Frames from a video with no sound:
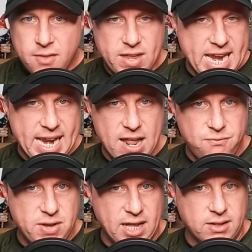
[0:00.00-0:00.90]
The
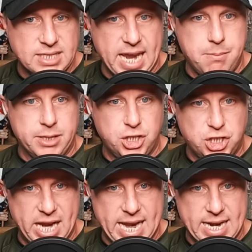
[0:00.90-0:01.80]
NFL is a
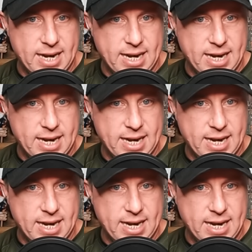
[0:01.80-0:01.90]
machine.